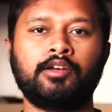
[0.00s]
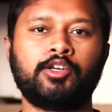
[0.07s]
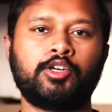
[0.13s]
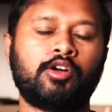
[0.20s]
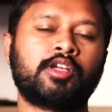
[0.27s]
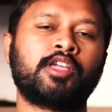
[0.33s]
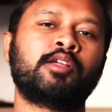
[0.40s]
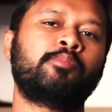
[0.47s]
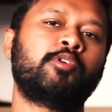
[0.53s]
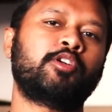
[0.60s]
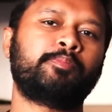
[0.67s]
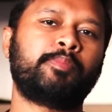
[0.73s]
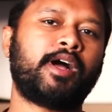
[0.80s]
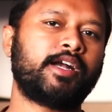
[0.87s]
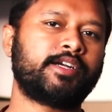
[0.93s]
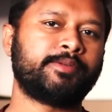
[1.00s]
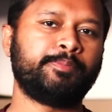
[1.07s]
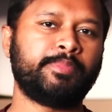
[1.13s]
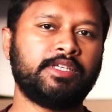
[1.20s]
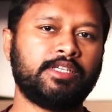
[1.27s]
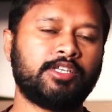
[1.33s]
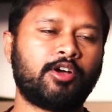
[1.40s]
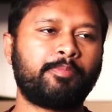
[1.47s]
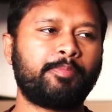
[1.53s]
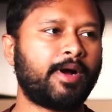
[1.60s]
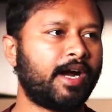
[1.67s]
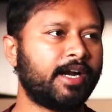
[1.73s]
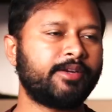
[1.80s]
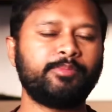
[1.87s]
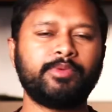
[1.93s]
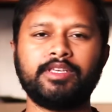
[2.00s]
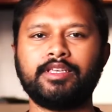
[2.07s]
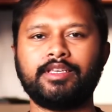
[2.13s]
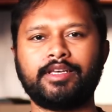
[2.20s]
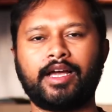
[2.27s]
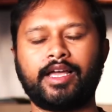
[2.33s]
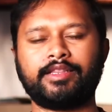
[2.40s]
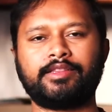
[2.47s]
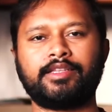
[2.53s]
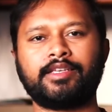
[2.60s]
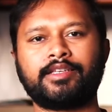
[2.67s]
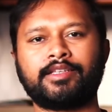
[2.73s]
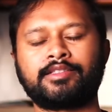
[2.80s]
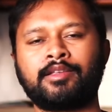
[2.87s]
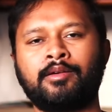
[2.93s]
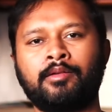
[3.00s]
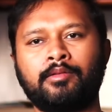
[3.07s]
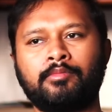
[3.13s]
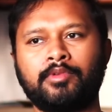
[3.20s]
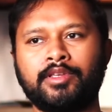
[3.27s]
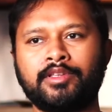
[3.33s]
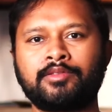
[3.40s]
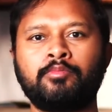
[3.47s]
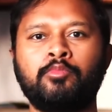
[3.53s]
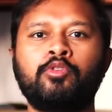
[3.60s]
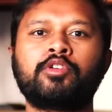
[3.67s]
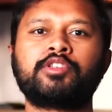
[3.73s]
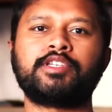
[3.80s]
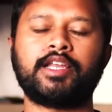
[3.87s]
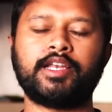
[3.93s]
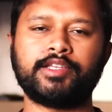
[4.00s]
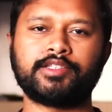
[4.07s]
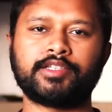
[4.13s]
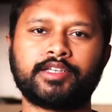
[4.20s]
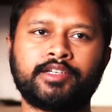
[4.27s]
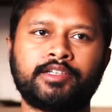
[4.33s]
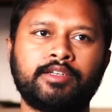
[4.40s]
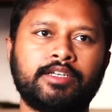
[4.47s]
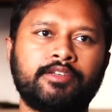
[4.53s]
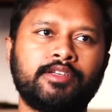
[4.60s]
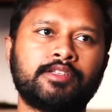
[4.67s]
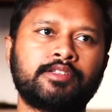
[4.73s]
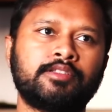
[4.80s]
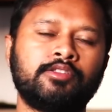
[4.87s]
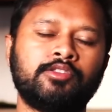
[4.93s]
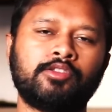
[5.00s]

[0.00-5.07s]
Talking about part B, now part B I think is more challenging. This